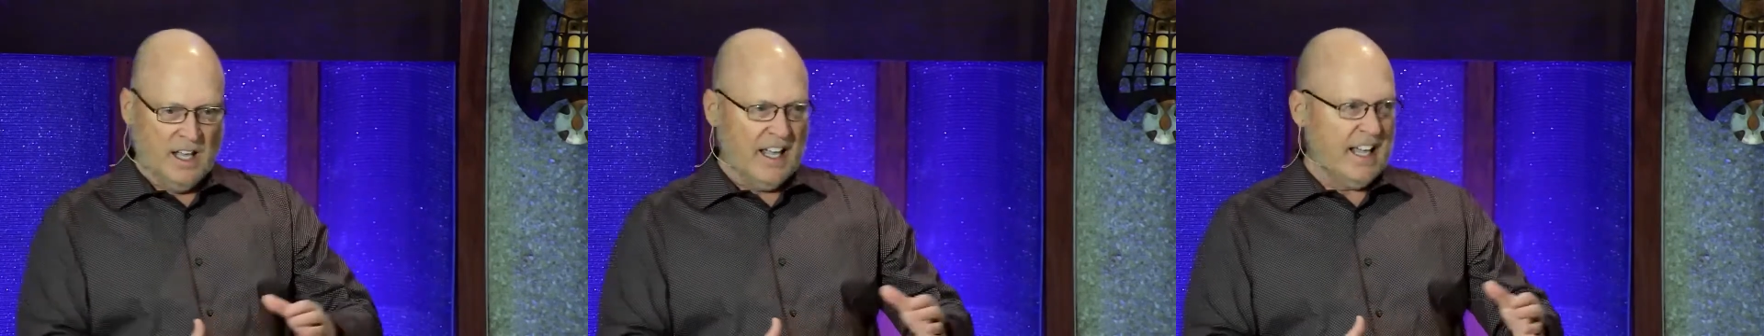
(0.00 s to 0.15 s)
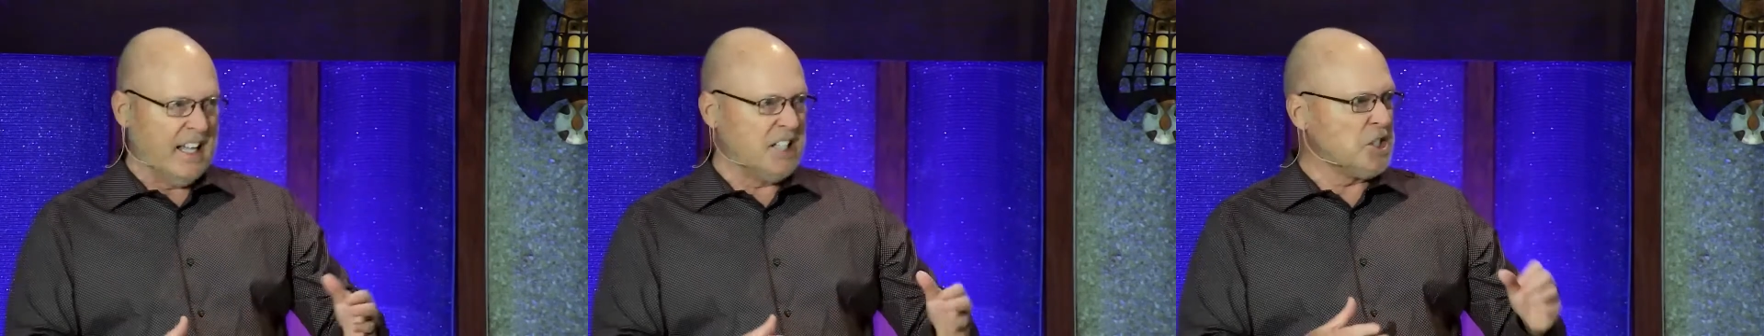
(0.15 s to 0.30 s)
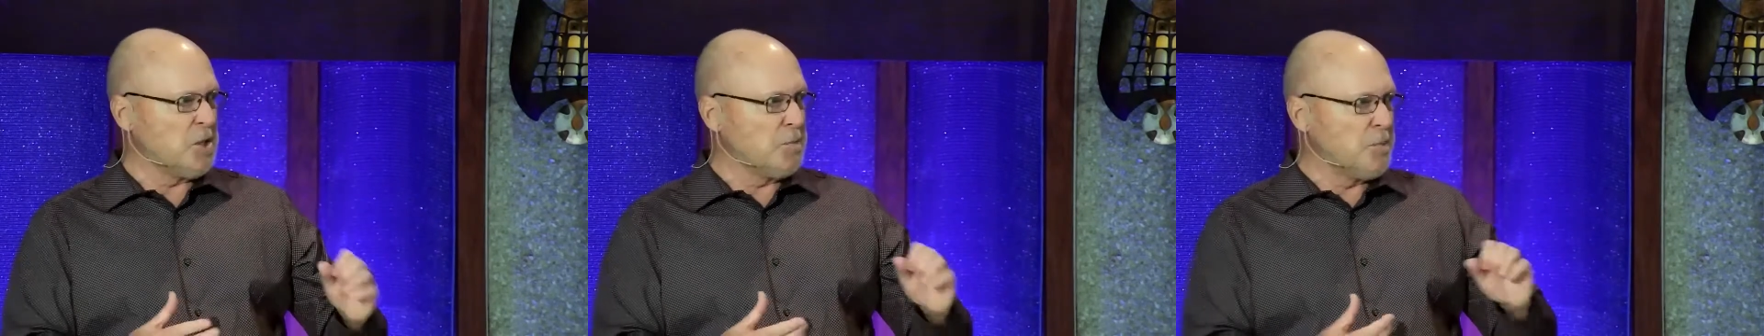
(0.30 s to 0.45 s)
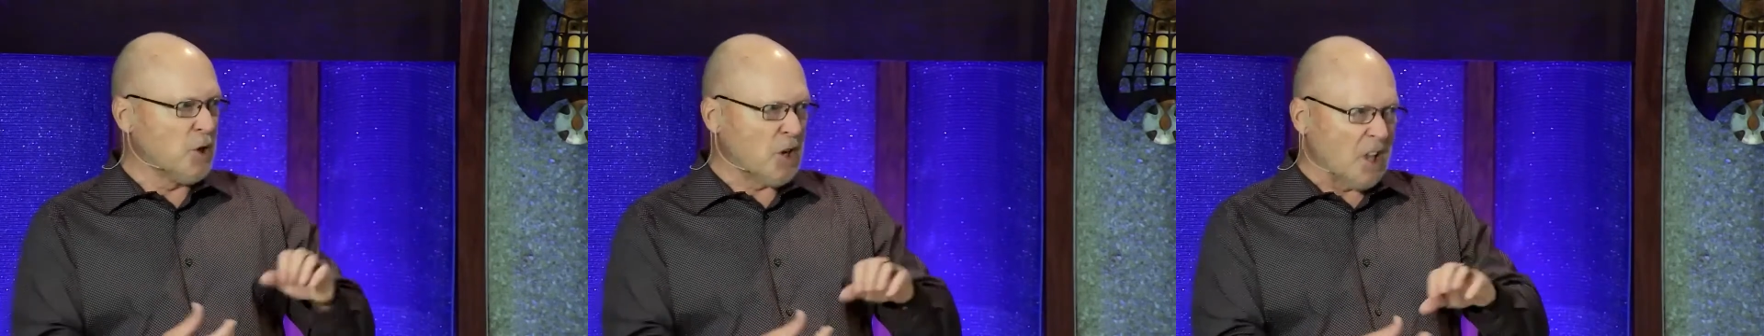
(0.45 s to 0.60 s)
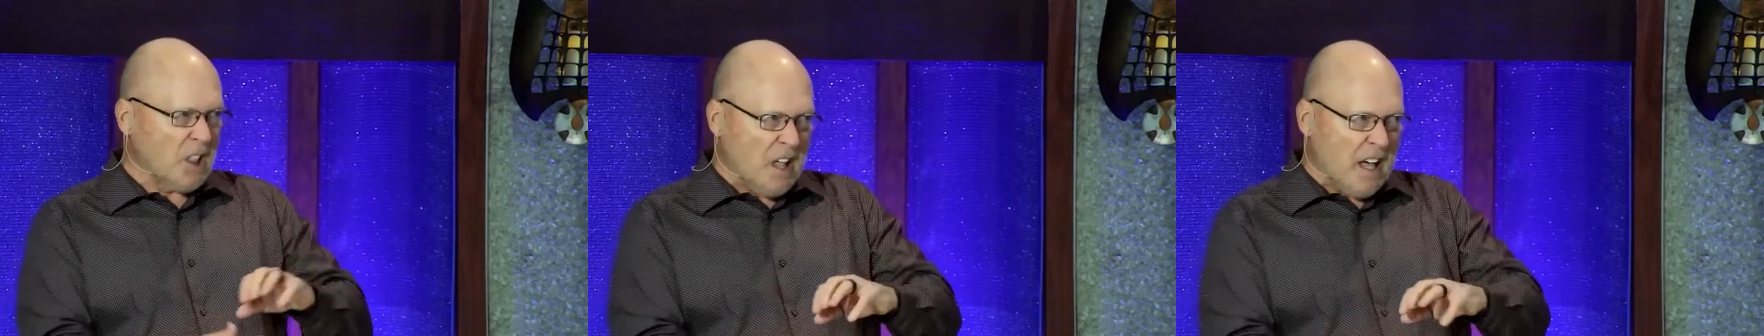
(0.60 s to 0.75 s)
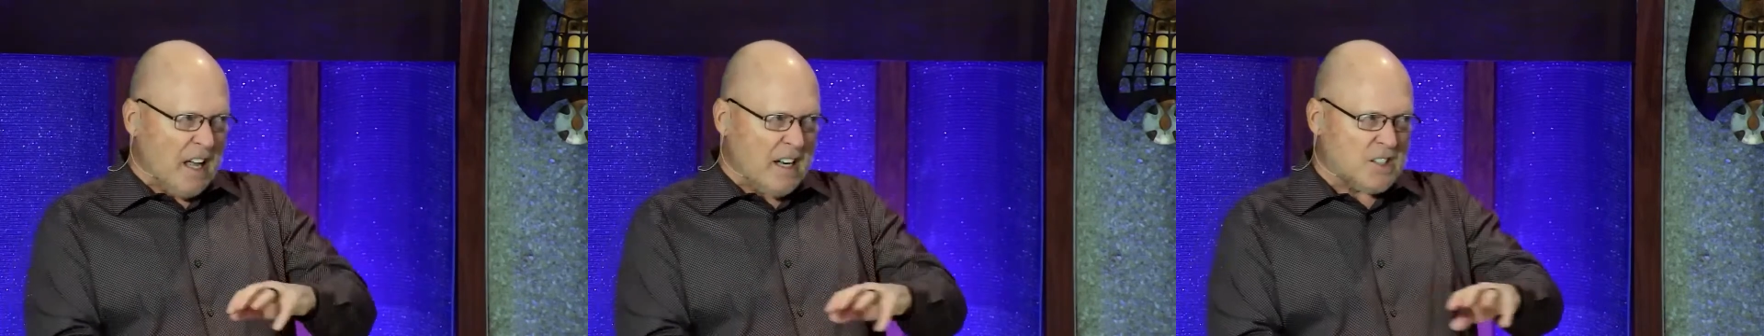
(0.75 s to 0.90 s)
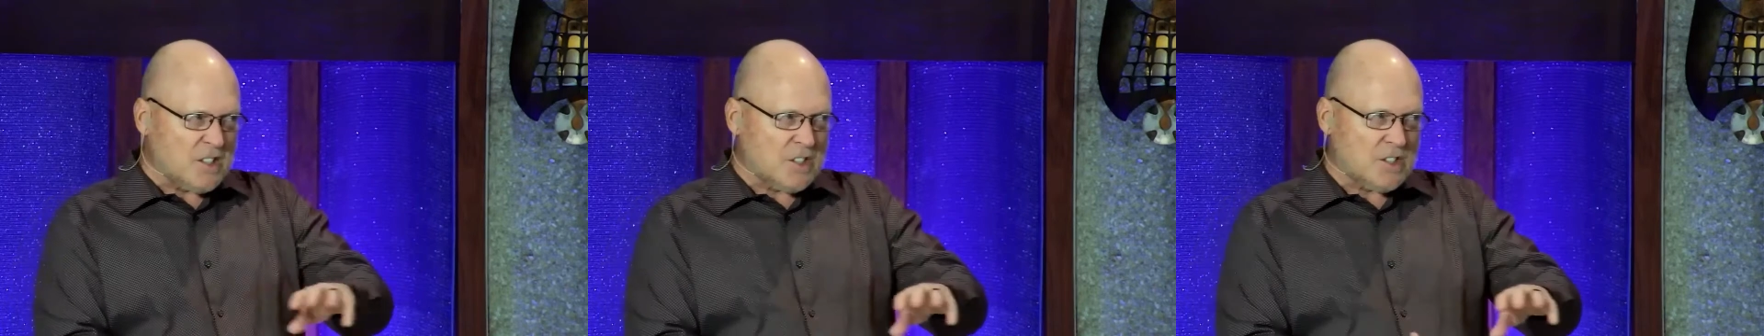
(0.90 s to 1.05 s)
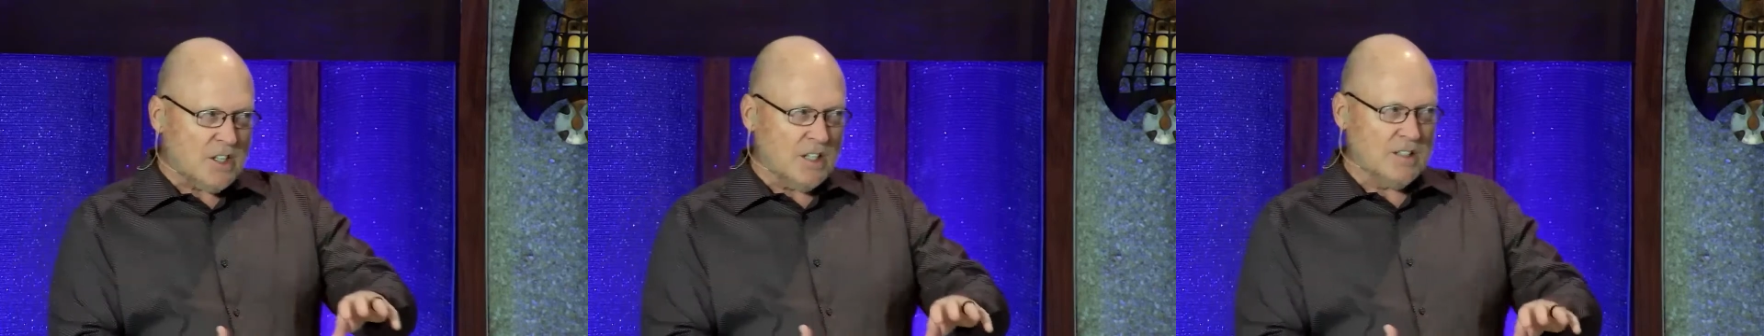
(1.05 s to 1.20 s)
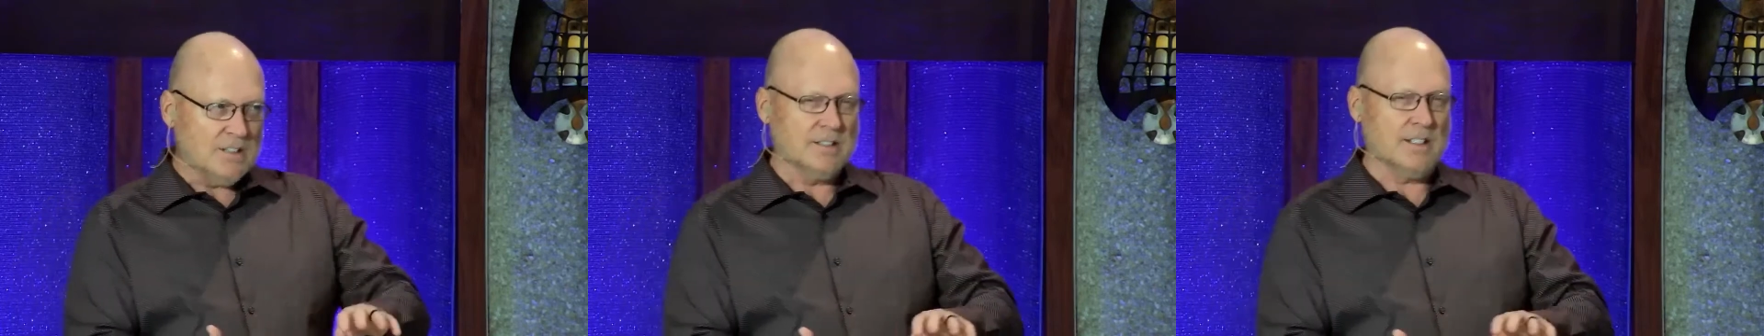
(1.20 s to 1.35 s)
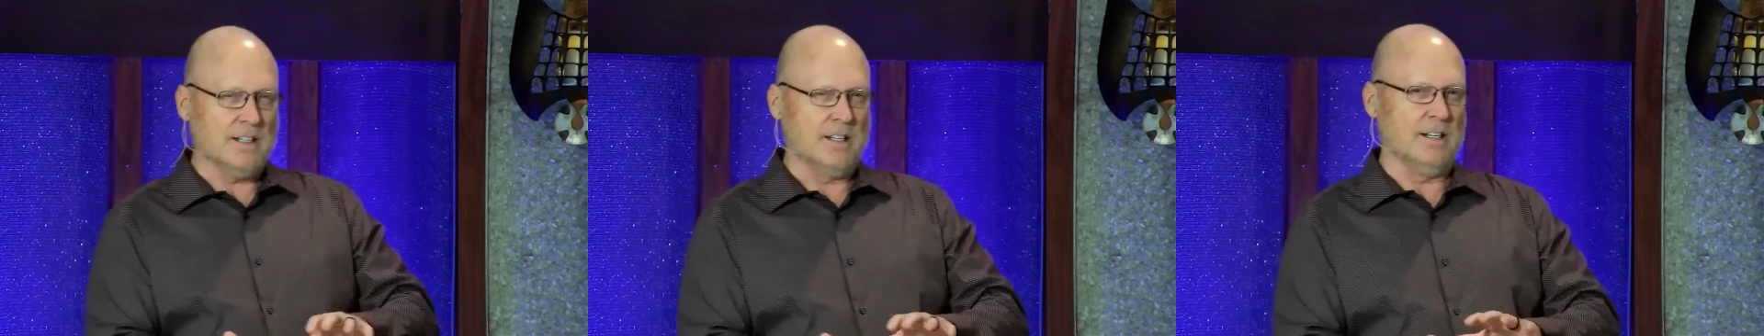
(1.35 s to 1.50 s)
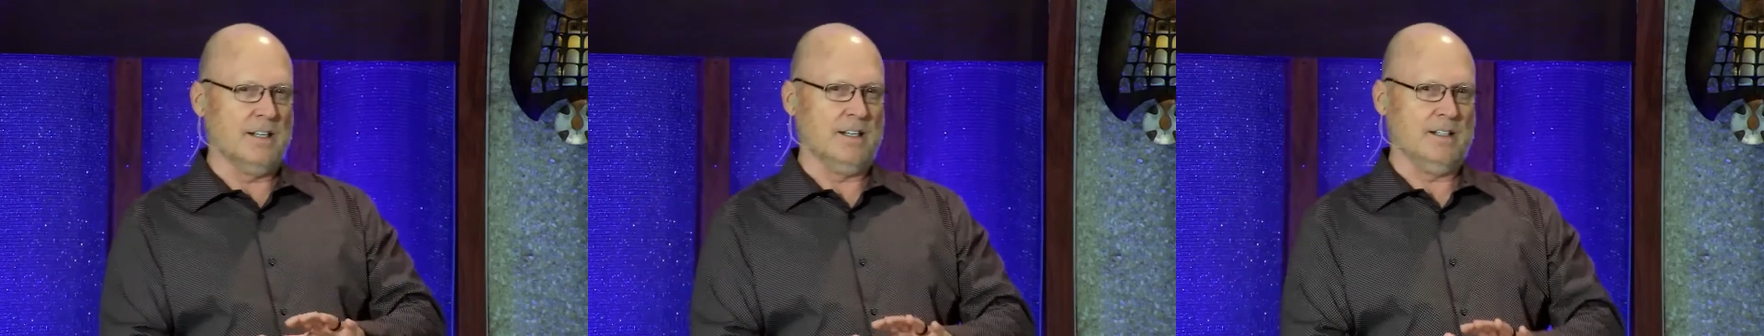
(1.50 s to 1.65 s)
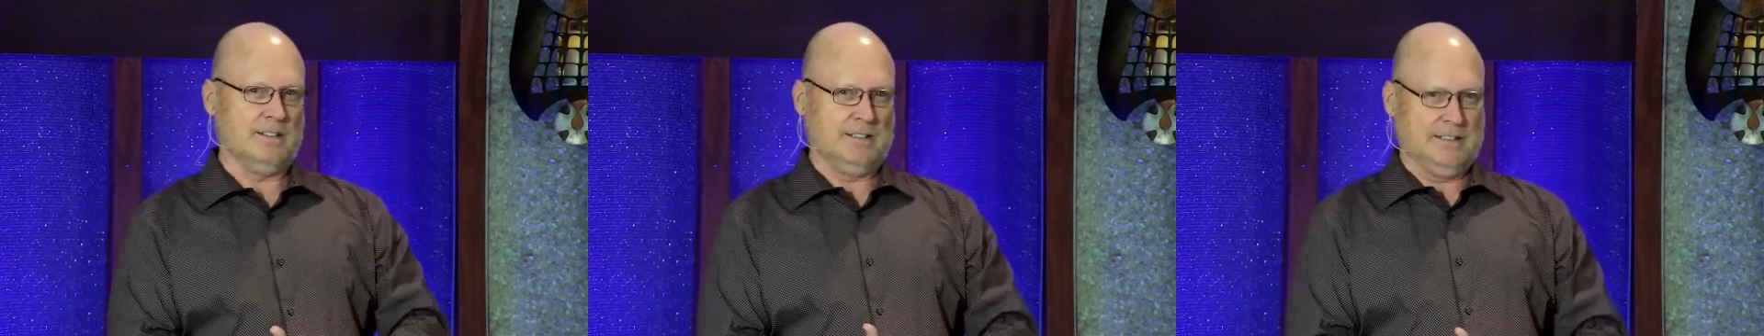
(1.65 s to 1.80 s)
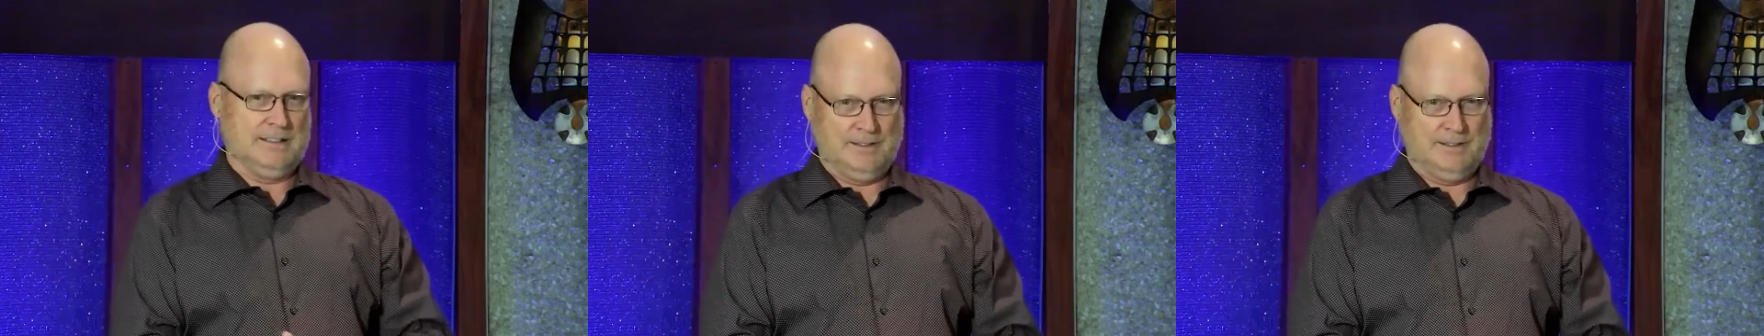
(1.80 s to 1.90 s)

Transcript: and she'd put a lot of salt on it,